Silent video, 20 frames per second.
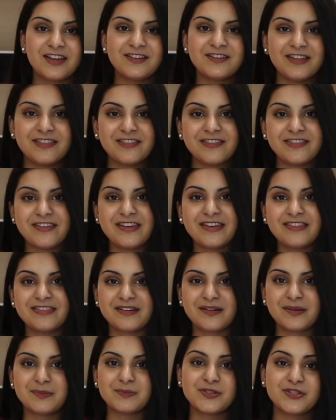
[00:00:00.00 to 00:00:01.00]
Another thing
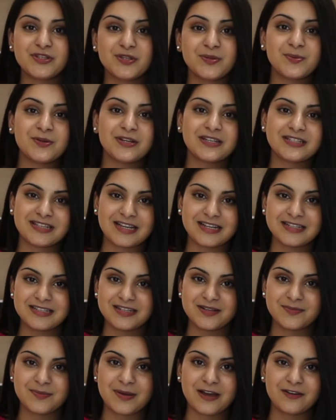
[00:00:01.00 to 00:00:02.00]
that I'm super
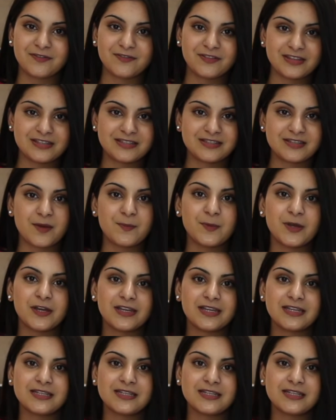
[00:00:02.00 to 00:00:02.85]
excited about for this summer